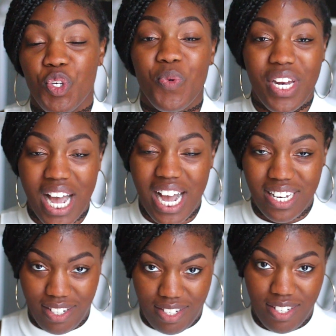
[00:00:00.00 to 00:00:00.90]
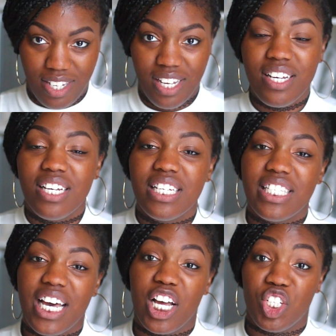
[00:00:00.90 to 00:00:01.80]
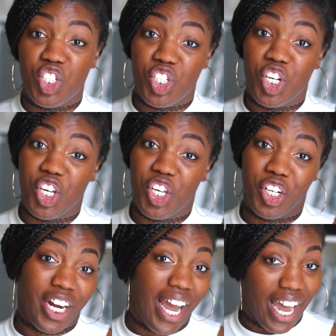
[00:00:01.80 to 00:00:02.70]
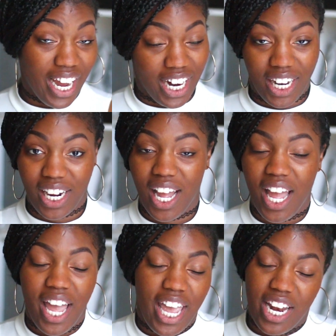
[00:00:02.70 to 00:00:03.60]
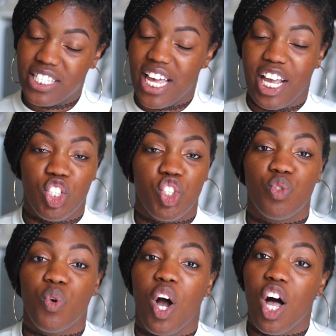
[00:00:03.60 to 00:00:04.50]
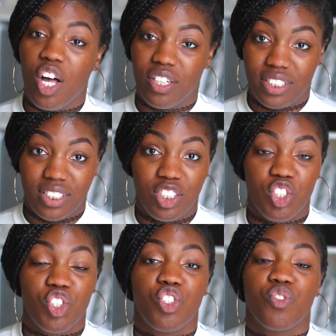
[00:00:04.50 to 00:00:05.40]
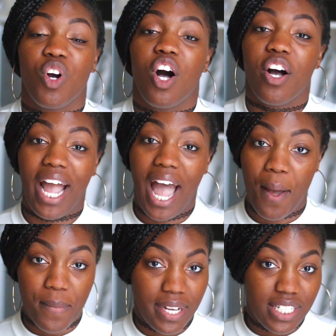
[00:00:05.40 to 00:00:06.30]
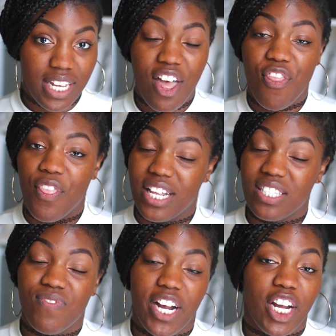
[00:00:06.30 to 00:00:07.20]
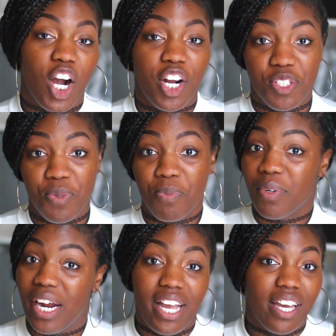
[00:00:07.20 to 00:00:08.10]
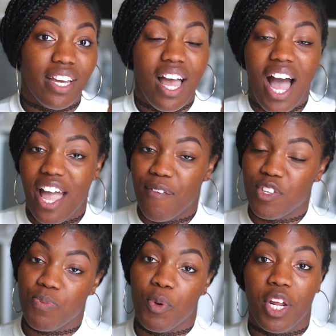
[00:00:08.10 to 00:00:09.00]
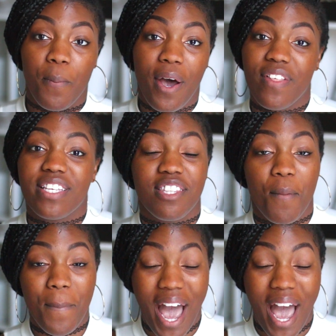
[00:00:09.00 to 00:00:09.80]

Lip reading: Do not touch your hair. It is a strong habit that is very hard to break. I have spoken about this in the